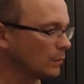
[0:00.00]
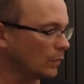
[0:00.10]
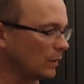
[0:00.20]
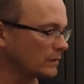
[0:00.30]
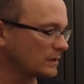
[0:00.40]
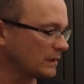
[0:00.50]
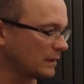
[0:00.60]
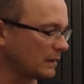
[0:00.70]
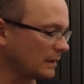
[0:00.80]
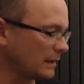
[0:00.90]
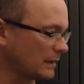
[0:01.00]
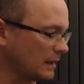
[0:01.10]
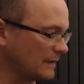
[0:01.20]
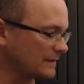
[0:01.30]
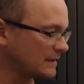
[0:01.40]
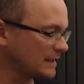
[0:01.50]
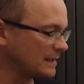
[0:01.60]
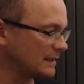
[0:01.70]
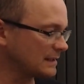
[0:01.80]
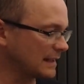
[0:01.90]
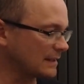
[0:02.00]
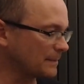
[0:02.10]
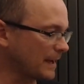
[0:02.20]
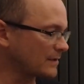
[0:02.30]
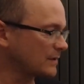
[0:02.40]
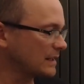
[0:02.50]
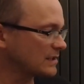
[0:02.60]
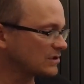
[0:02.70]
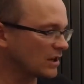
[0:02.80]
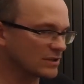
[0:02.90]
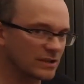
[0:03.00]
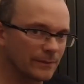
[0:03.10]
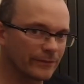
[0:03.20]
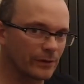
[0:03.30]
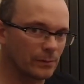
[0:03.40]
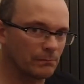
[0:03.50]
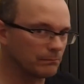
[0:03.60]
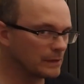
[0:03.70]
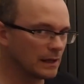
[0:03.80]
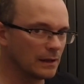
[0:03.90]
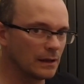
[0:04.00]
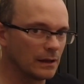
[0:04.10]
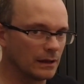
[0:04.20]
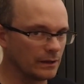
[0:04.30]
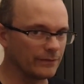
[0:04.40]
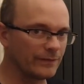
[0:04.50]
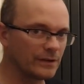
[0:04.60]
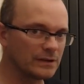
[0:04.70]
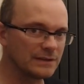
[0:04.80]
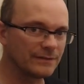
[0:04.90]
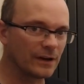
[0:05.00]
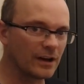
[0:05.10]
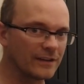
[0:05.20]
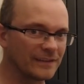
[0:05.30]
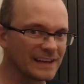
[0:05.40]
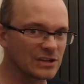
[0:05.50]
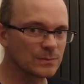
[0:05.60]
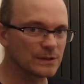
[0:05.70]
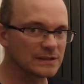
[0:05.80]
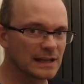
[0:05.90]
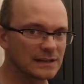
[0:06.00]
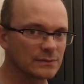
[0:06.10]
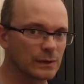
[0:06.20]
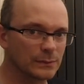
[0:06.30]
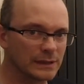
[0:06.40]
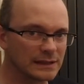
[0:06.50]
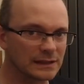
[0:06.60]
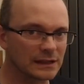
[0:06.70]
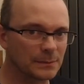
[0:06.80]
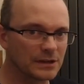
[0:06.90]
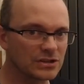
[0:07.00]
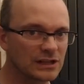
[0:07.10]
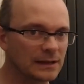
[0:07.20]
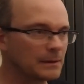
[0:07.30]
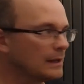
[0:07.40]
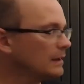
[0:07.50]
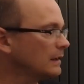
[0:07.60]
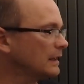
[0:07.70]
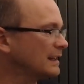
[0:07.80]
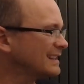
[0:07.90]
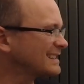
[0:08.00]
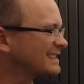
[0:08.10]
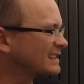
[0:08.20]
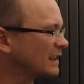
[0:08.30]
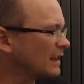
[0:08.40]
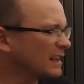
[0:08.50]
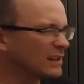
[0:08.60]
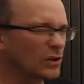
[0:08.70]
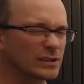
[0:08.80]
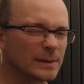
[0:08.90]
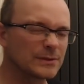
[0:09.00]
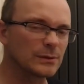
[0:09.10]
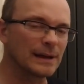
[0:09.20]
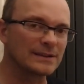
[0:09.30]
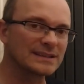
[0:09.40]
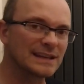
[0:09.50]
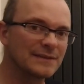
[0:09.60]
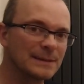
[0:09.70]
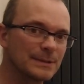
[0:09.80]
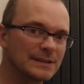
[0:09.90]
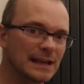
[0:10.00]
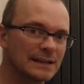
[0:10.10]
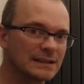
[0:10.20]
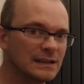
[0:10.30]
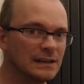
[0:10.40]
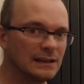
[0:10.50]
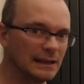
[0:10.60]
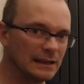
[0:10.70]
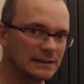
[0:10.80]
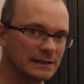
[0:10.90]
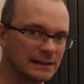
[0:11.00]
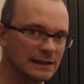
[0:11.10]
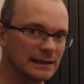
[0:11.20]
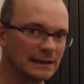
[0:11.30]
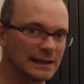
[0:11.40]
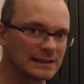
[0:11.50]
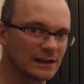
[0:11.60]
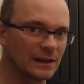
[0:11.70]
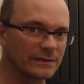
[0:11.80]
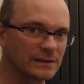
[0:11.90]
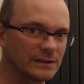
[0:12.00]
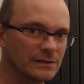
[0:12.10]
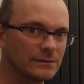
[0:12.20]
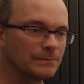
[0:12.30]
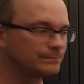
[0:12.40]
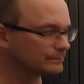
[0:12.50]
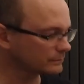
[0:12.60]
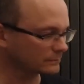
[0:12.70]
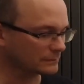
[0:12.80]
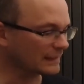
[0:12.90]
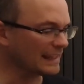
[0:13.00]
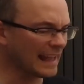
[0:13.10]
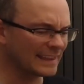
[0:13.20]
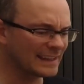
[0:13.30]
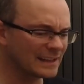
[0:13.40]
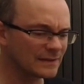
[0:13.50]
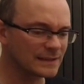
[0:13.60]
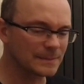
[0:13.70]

What I've seen is that the battery has charged up from 35-ish% when we did the commissioning. It got up to about 70% in the late afternoon at the end of